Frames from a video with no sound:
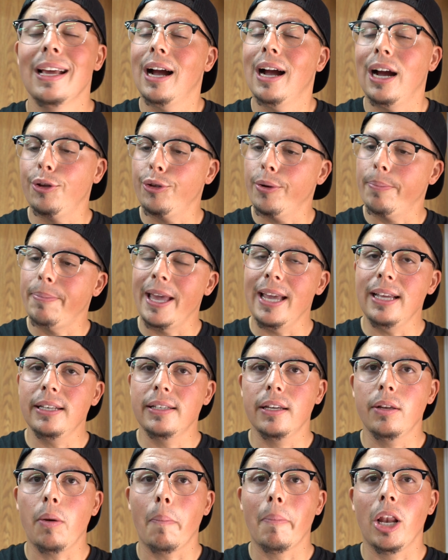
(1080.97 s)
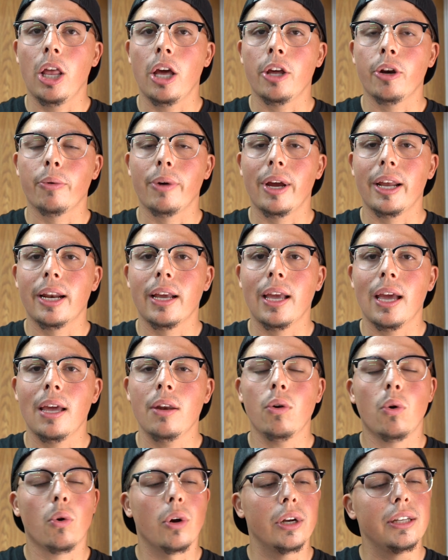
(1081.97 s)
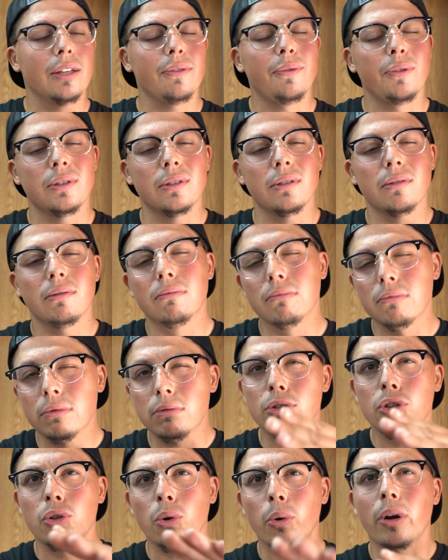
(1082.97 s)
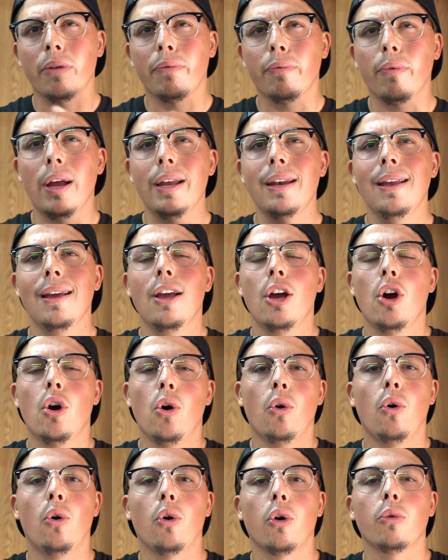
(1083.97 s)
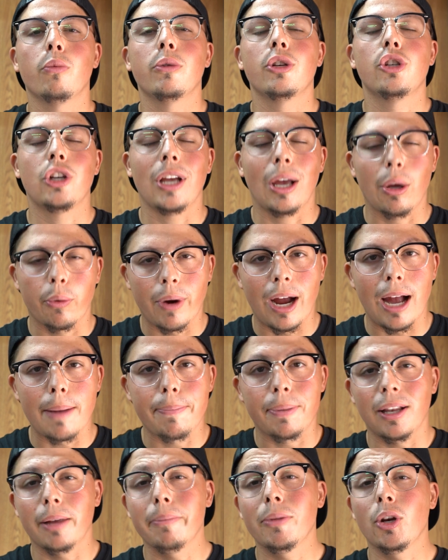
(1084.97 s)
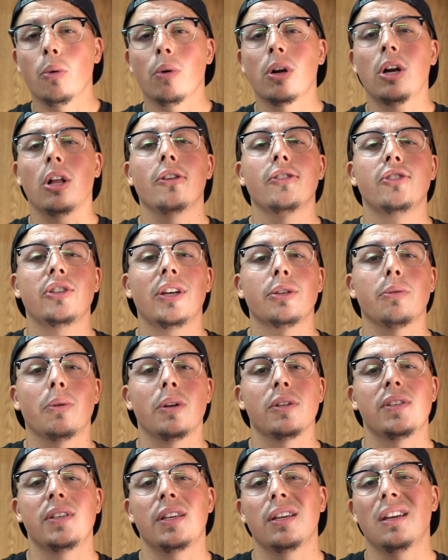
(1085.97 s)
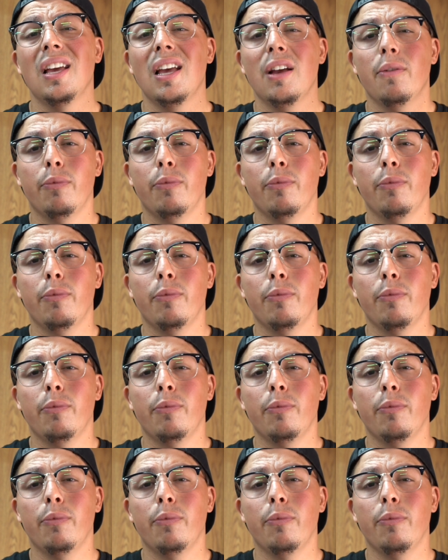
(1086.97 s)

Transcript: Either painted Milano red again, or a different sort of red, or we shall wrap it. Let me know what colors you guys wanna see.